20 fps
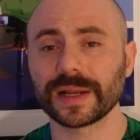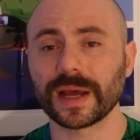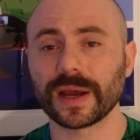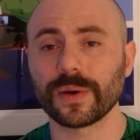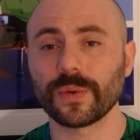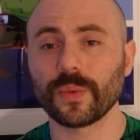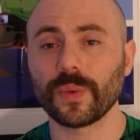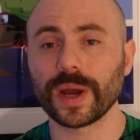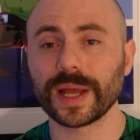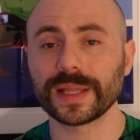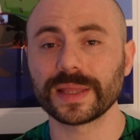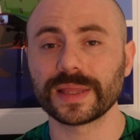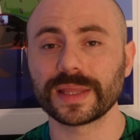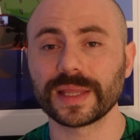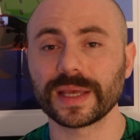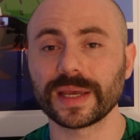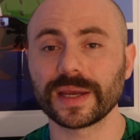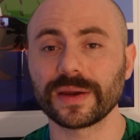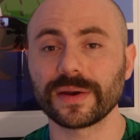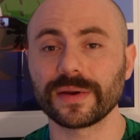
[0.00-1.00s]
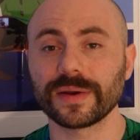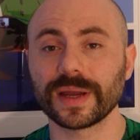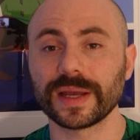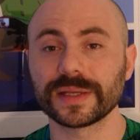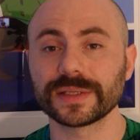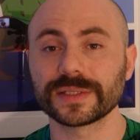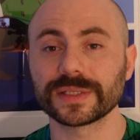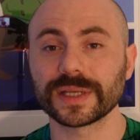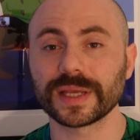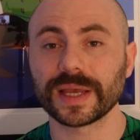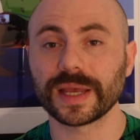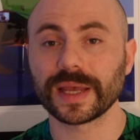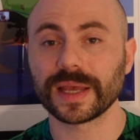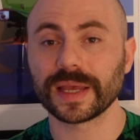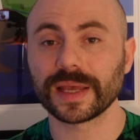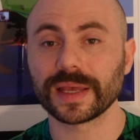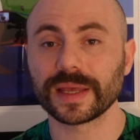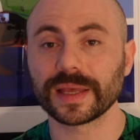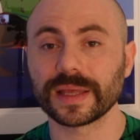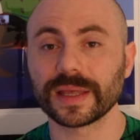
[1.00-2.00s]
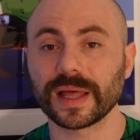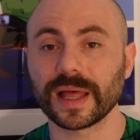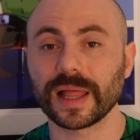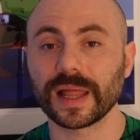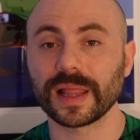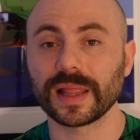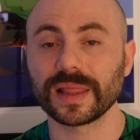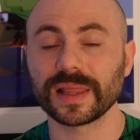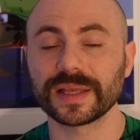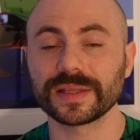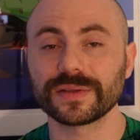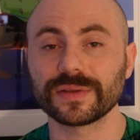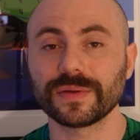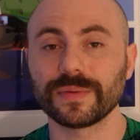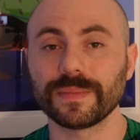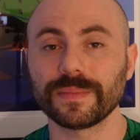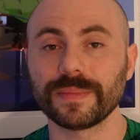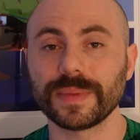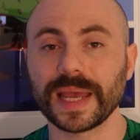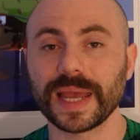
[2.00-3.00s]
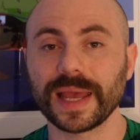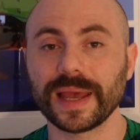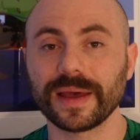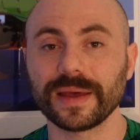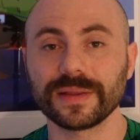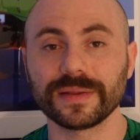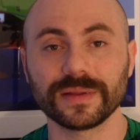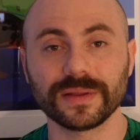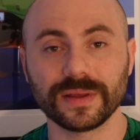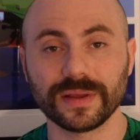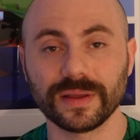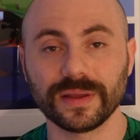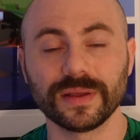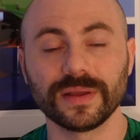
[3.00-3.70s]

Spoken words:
I went there as a little man